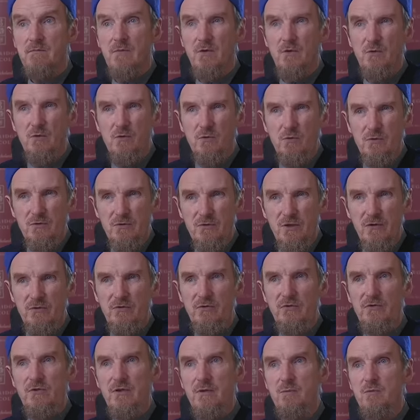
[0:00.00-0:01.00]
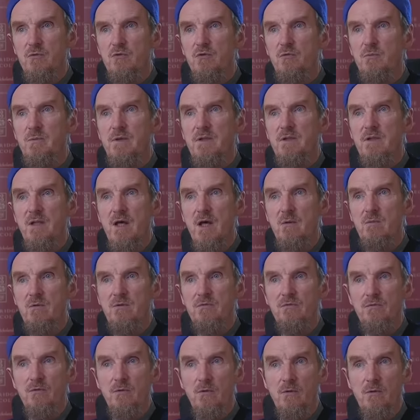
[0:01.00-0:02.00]
who doesn't seem to have been there
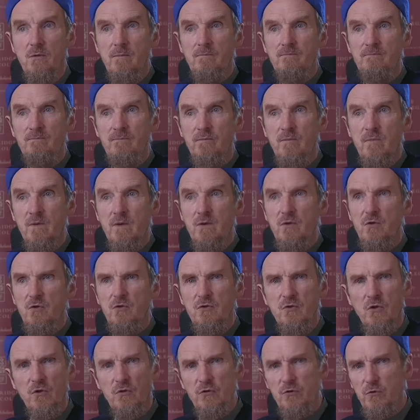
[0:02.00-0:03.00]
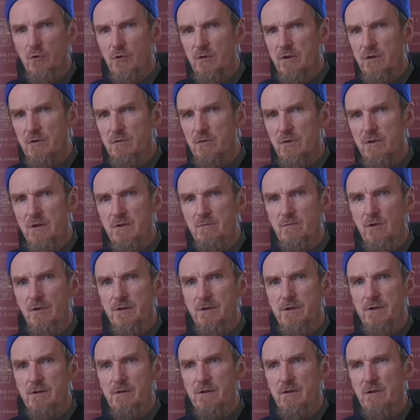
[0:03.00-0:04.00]
before, who's not talking to
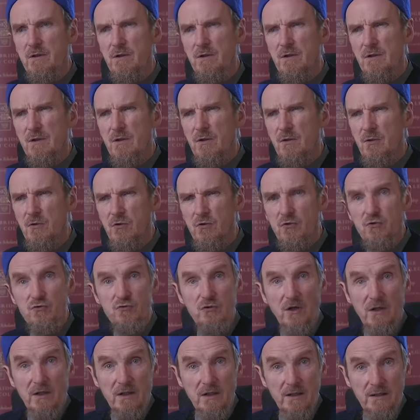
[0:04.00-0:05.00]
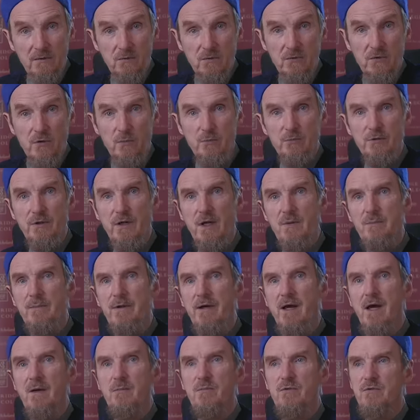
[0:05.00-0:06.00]
anybody, who's struggling with the prayer
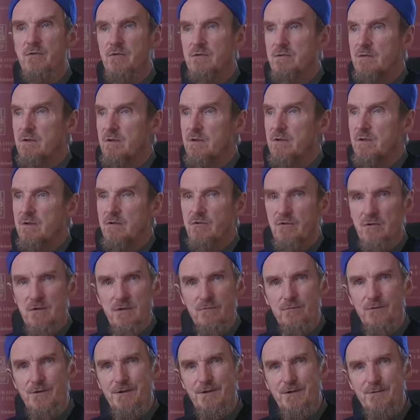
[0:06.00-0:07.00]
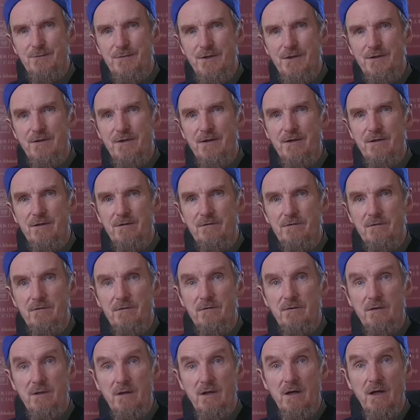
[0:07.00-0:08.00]
perhaps, and see if we can make their
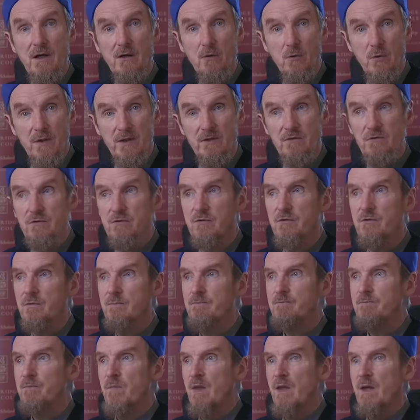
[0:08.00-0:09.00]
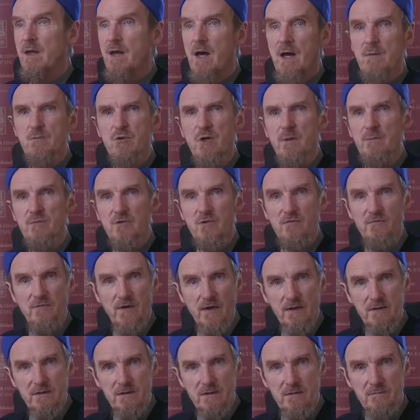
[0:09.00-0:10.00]
acquaintance and perhaps
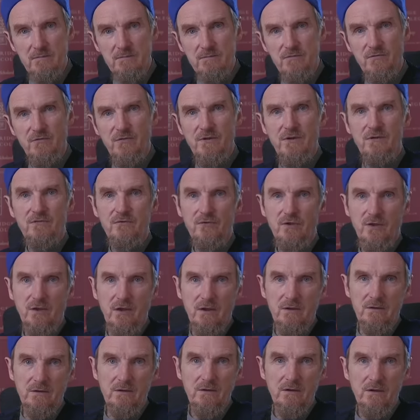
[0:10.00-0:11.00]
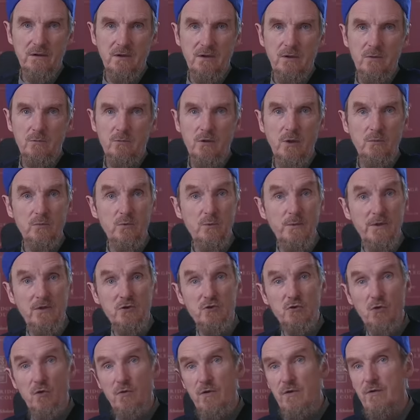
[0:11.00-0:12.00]
invite them for iftar, perhaps make
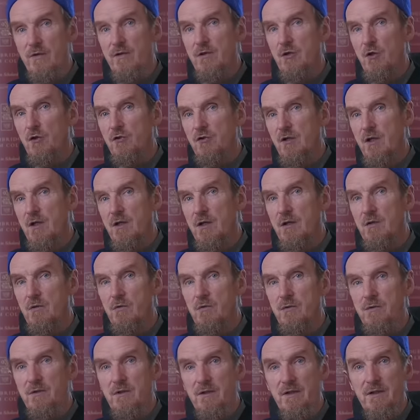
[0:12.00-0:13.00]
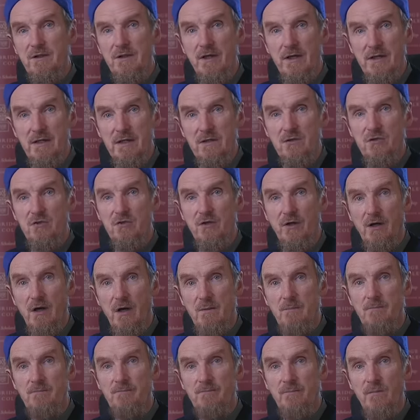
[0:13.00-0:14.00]
sure that they're not alone at Eid
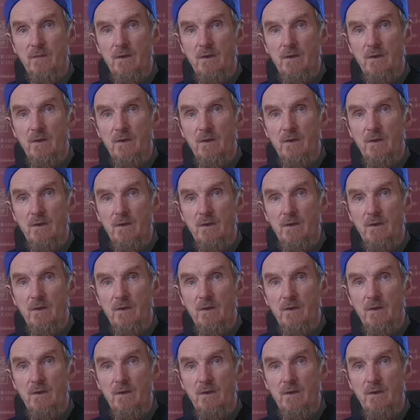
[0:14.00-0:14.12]
time.